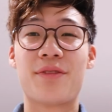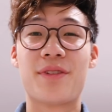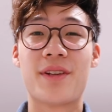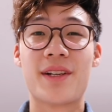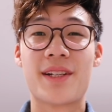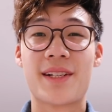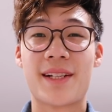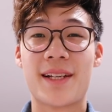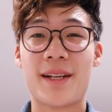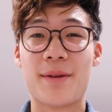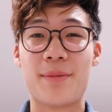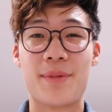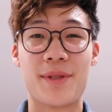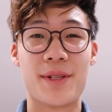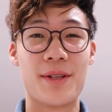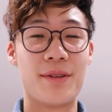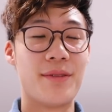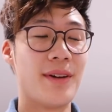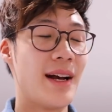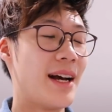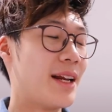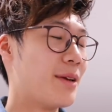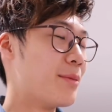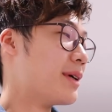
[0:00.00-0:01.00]
I finished the episode
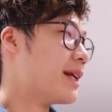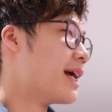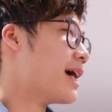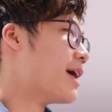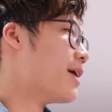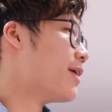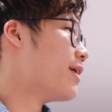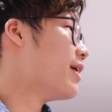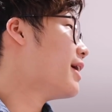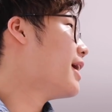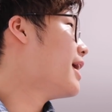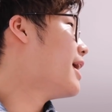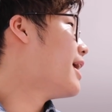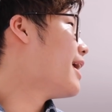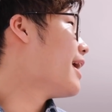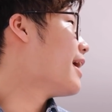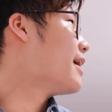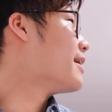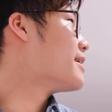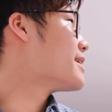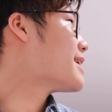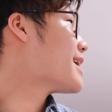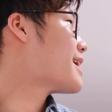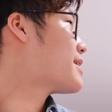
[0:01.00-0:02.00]
of anime now,
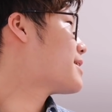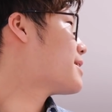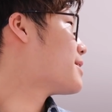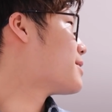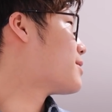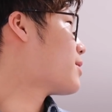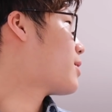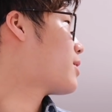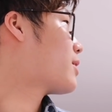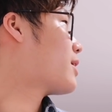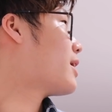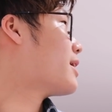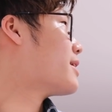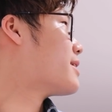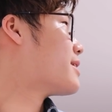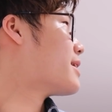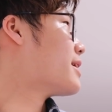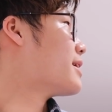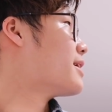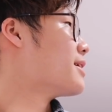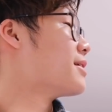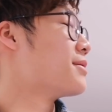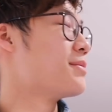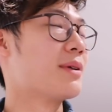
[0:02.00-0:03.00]
and it's actually dark
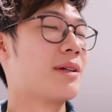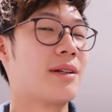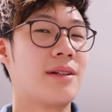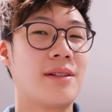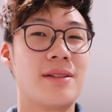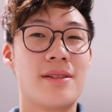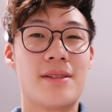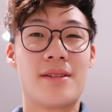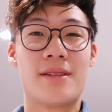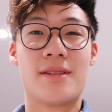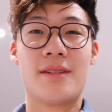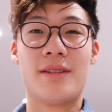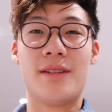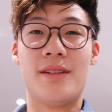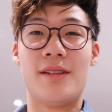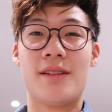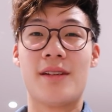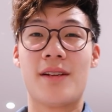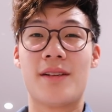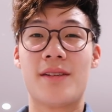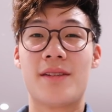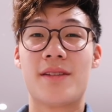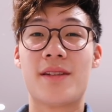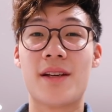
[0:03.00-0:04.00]
outside because the
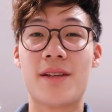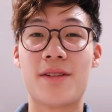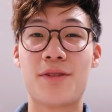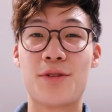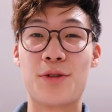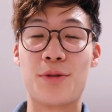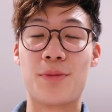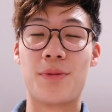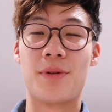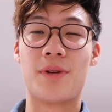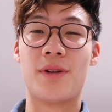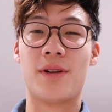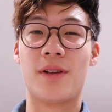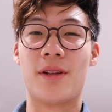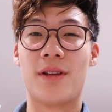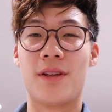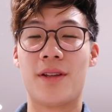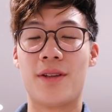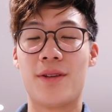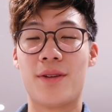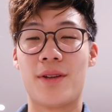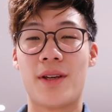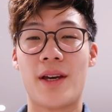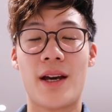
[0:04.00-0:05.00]
sun sets super early in
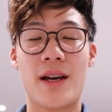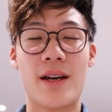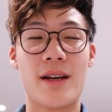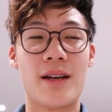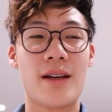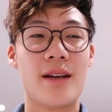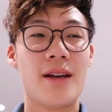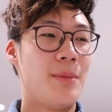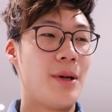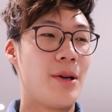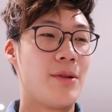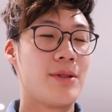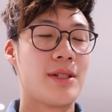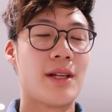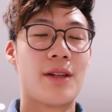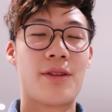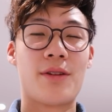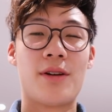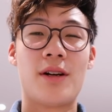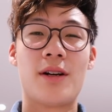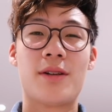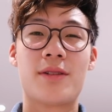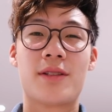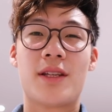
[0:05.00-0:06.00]
the UK. But anyways, I
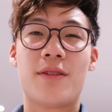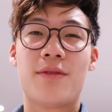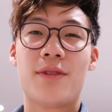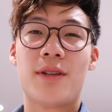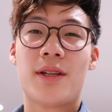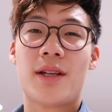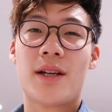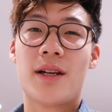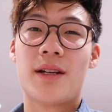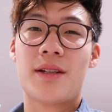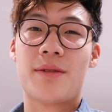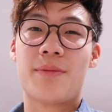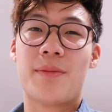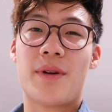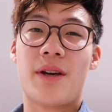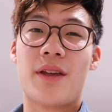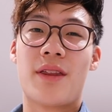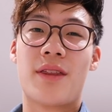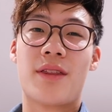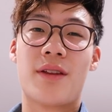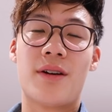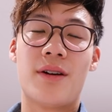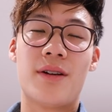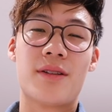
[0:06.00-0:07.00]
thought I'd give you guys my
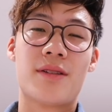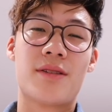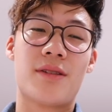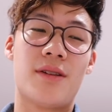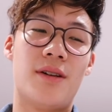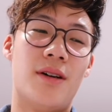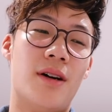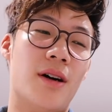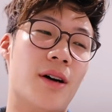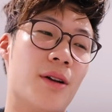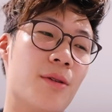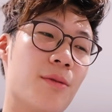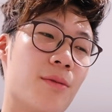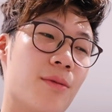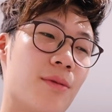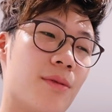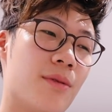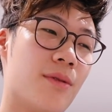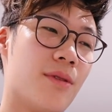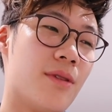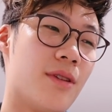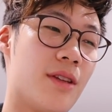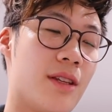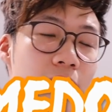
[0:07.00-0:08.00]
thoughts on
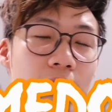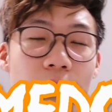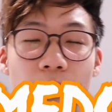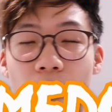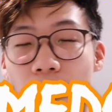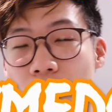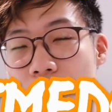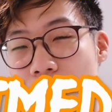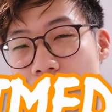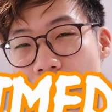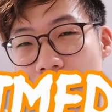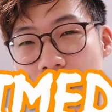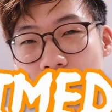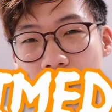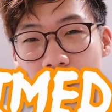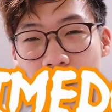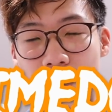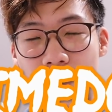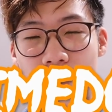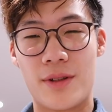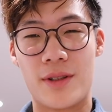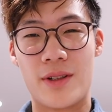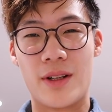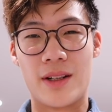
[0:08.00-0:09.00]
this whole
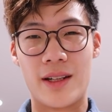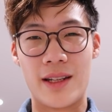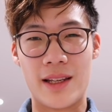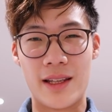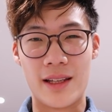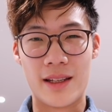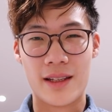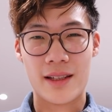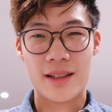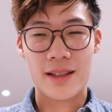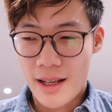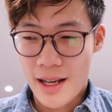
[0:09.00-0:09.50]
Animedoro technique.